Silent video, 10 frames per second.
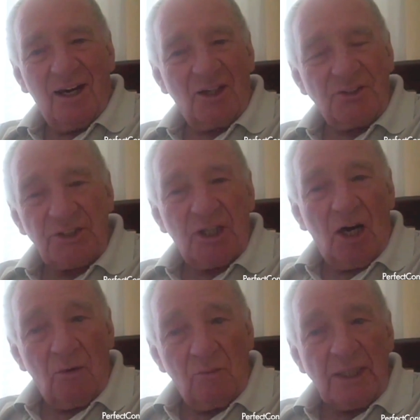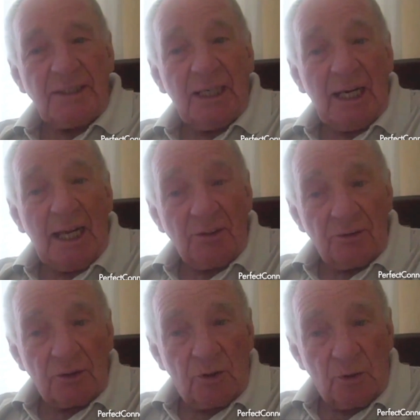I just can't wait to get out
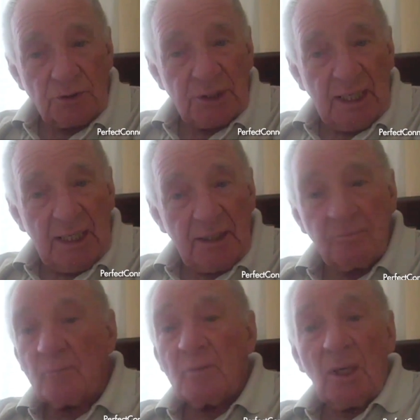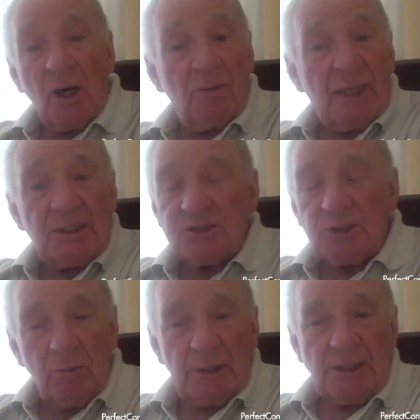on the course again. I've had
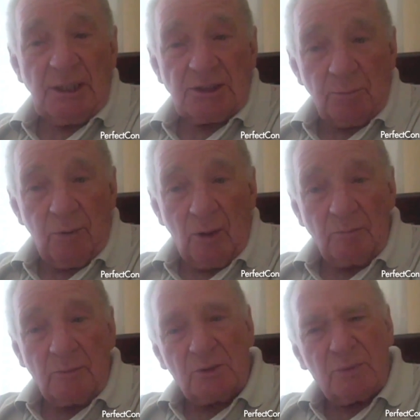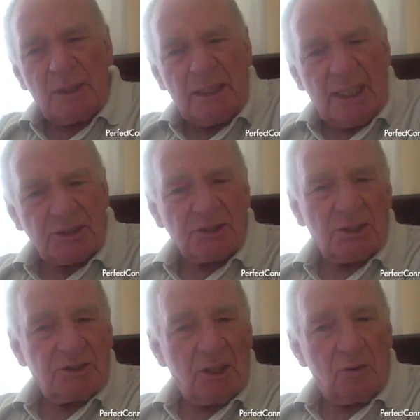so many disappointments with lessons
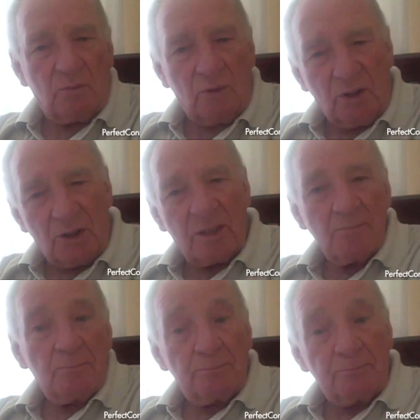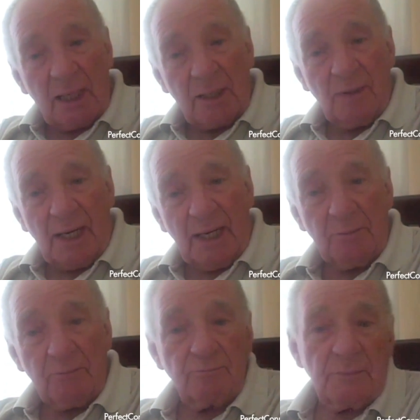that don't work, back
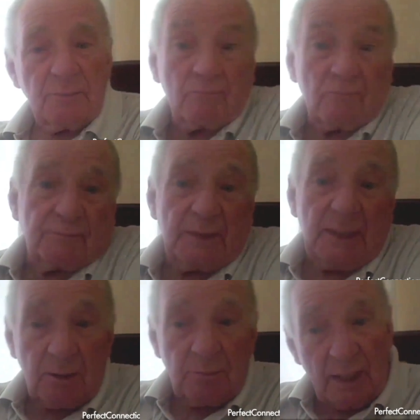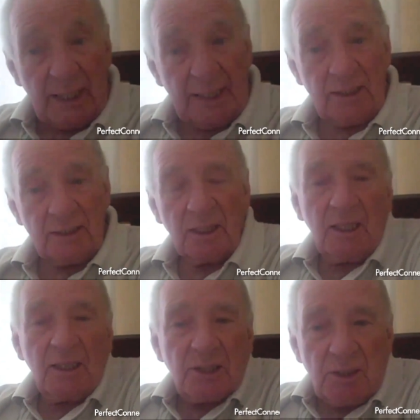pain, neck pain,
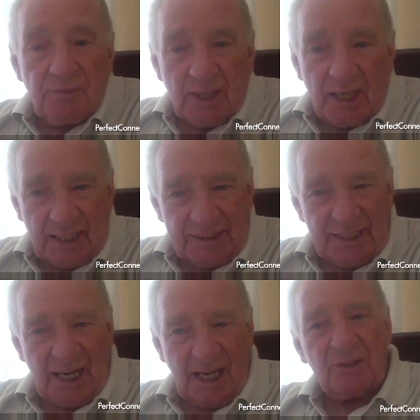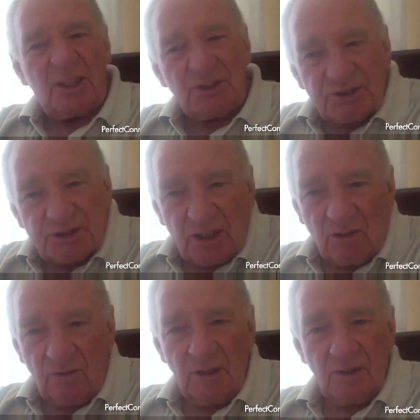keep your head down and
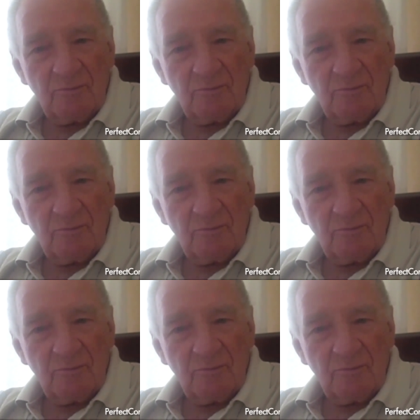still.